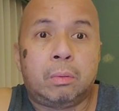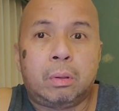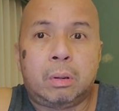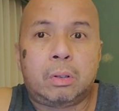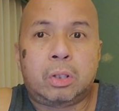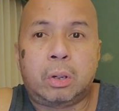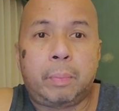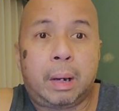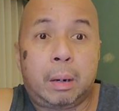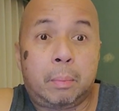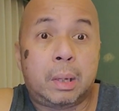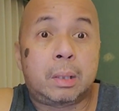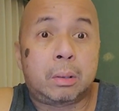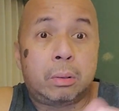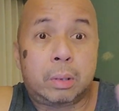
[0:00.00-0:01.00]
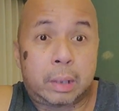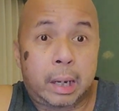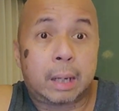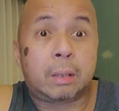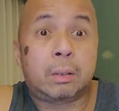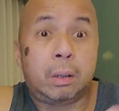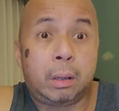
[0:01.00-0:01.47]
a certain amount of muscle is
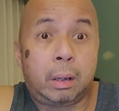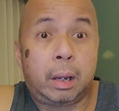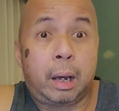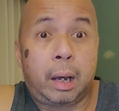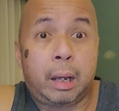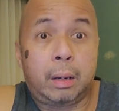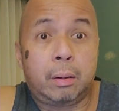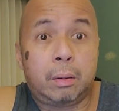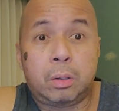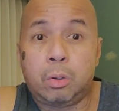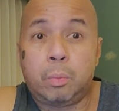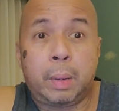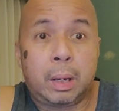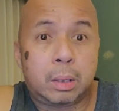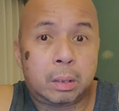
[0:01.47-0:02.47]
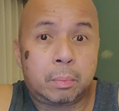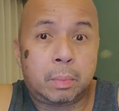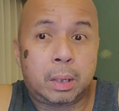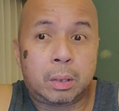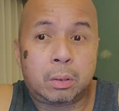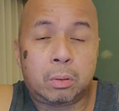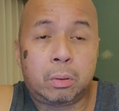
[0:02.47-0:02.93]
actually a lot. 2 pounds of
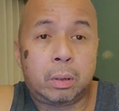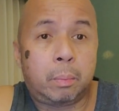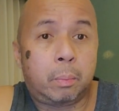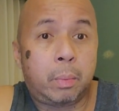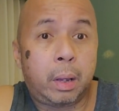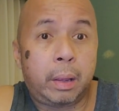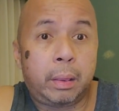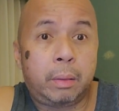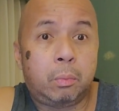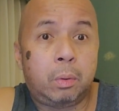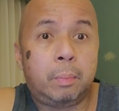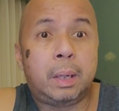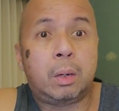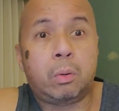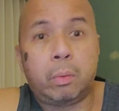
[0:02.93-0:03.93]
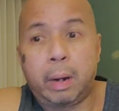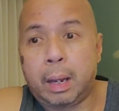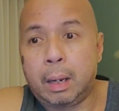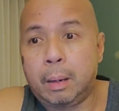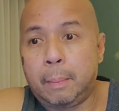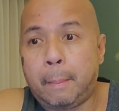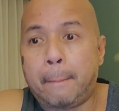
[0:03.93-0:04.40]
muscle in a month would be
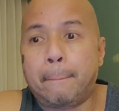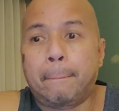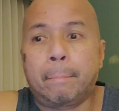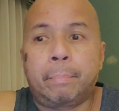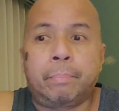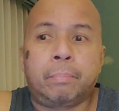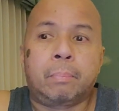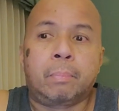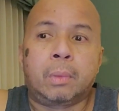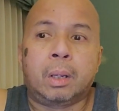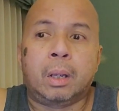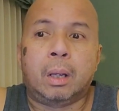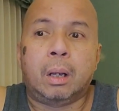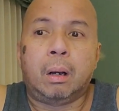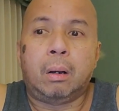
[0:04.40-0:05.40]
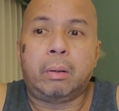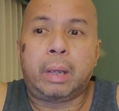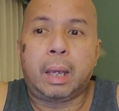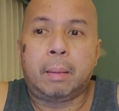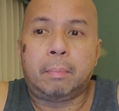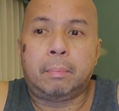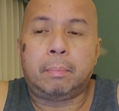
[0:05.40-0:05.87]
great.
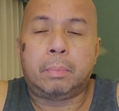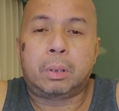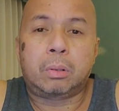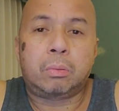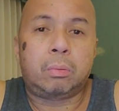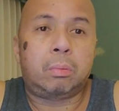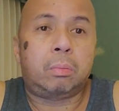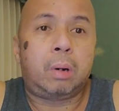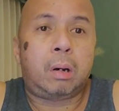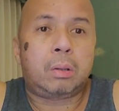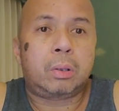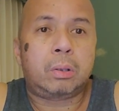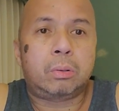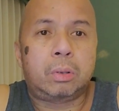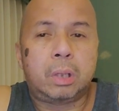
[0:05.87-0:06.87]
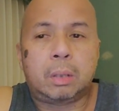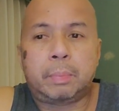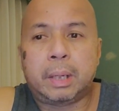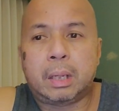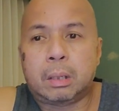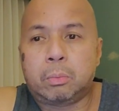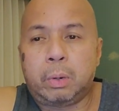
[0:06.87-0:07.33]
Okay, so also just
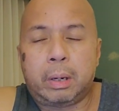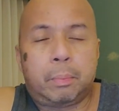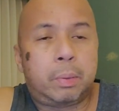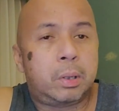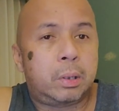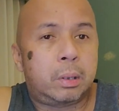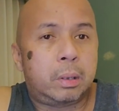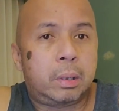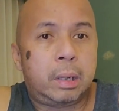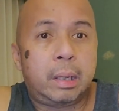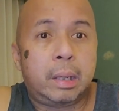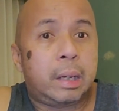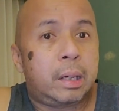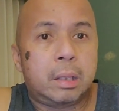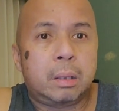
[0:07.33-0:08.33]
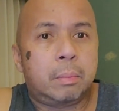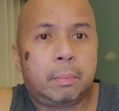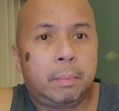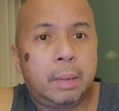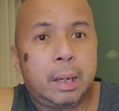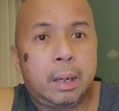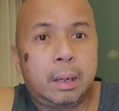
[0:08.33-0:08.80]
because when a person's thin, that doesn't
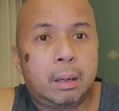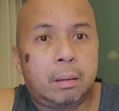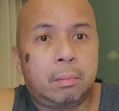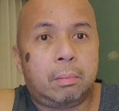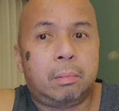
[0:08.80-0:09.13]
mean